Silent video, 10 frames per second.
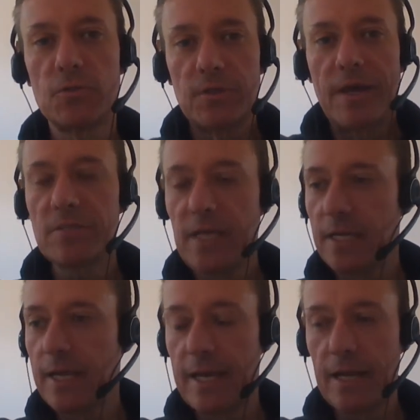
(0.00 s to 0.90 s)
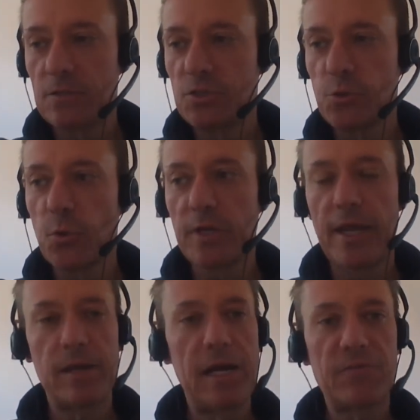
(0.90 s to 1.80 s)
So that was it. And then shortly
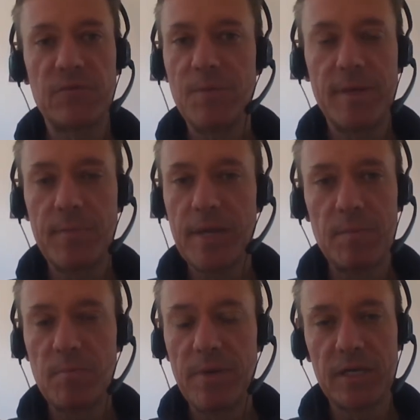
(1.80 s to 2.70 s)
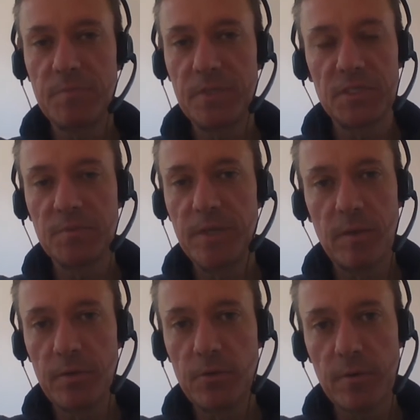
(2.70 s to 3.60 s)
thereafter, we became the biggest business meetup
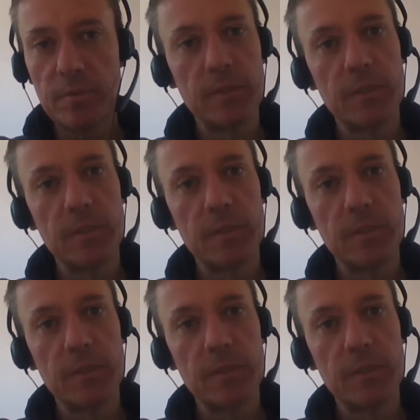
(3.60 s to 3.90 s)
in Europe.